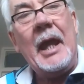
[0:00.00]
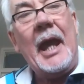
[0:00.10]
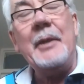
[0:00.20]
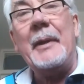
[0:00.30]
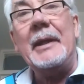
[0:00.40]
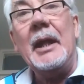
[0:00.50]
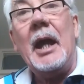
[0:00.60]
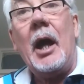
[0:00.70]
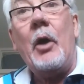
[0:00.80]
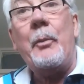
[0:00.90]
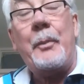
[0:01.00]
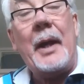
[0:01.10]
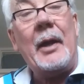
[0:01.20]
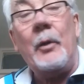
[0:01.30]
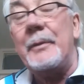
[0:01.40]
Anyway,
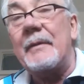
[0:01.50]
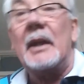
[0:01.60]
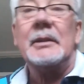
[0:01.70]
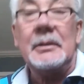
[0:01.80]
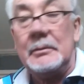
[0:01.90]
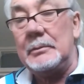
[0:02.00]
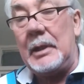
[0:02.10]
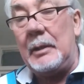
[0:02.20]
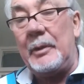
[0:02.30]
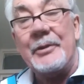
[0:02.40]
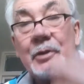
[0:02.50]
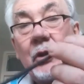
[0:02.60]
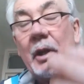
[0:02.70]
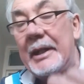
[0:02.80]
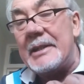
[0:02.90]
hope you've liked what you
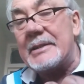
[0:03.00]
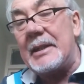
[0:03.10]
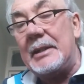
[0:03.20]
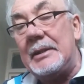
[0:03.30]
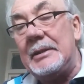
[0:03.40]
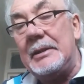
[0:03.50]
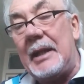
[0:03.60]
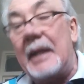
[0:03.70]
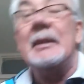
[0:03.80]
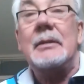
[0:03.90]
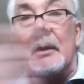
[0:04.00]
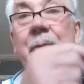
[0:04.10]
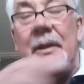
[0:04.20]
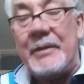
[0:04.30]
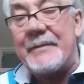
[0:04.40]
saw on these and the
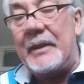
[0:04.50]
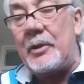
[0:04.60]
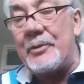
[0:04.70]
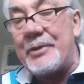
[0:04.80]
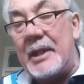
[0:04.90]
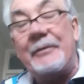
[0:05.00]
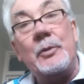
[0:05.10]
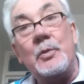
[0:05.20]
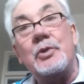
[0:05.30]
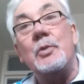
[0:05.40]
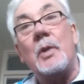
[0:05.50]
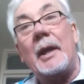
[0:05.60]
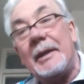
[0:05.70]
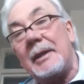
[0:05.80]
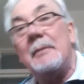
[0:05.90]
previous videos. And if you do
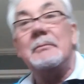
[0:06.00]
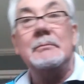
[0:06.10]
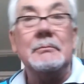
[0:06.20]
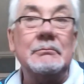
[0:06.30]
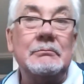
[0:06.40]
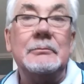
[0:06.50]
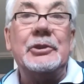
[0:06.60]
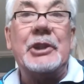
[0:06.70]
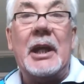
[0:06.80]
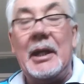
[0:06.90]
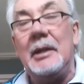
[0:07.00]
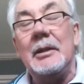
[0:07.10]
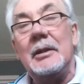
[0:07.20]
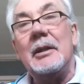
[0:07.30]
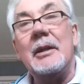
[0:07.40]
like them, share
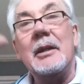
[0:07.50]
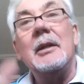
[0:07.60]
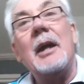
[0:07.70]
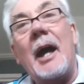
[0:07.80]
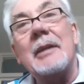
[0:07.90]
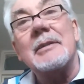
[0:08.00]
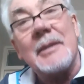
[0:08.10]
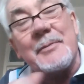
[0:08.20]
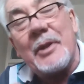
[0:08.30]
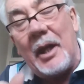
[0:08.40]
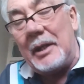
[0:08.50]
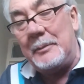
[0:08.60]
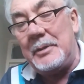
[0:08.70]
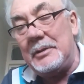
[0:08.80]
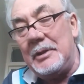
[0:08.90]
and subscribe.
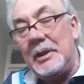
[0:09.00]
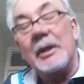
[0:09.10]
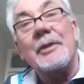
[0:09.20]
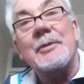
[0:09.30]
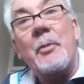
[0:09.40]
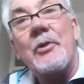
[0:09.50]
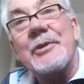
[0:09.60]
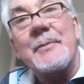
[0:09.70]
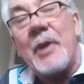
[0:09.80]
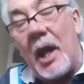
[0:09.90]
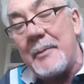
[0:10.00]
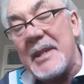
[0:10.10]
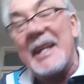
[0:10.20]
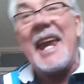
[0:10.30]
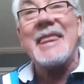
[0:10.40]
The more subscribers
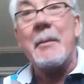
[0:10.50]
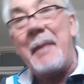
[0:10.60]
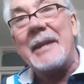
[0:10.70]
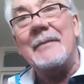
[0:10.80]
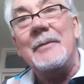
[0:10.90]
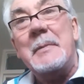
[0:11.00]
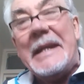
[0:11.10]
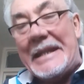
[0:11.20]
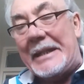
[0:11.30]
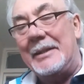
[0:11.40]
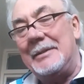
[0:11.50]
I get, the better for me.